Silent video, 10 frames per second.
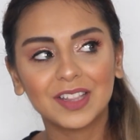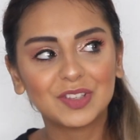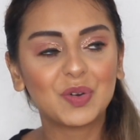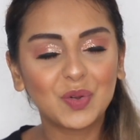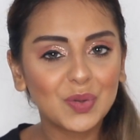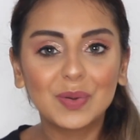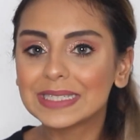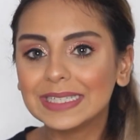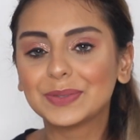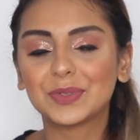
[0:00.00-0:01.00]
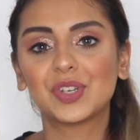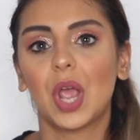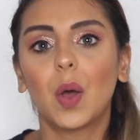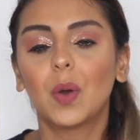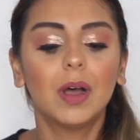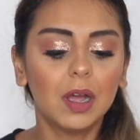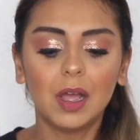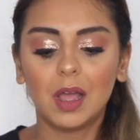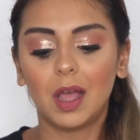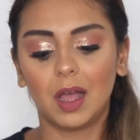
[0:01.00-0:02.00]
throw those into the shower.
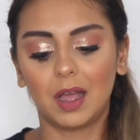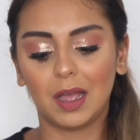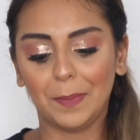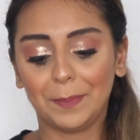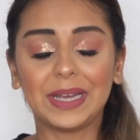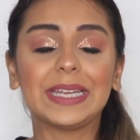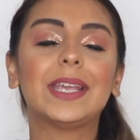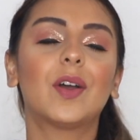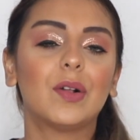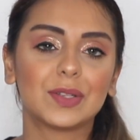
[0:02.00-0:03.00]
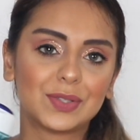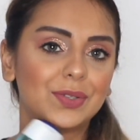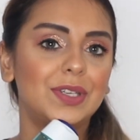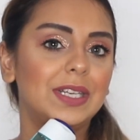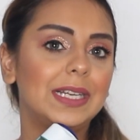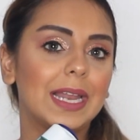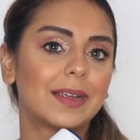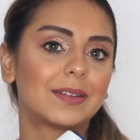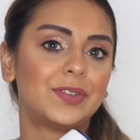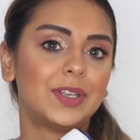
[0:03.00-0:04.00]
But he also really
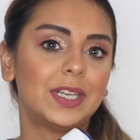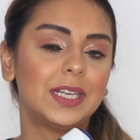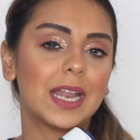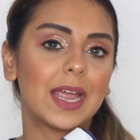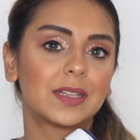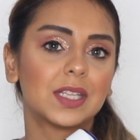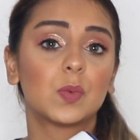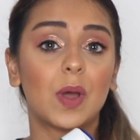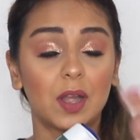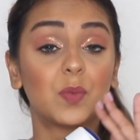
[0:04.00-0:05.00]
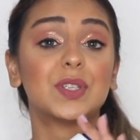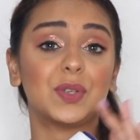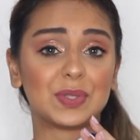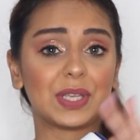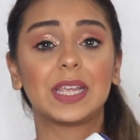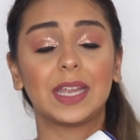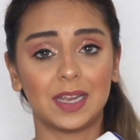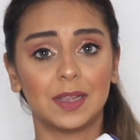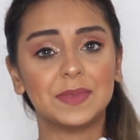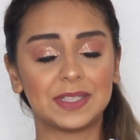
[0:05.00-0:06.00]
liked this one and was using it
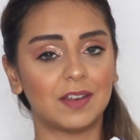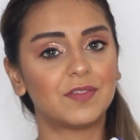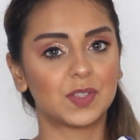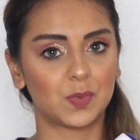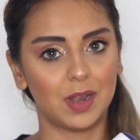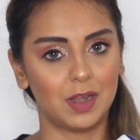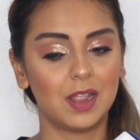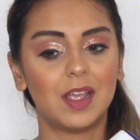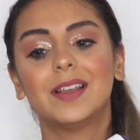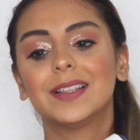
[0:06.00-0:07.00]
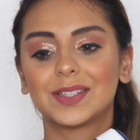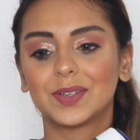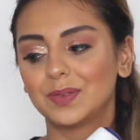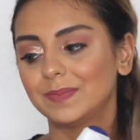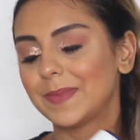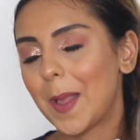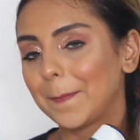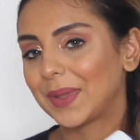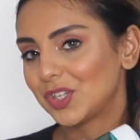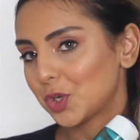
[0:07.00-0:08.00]
himself as well. So
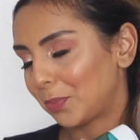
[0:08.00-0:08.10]
major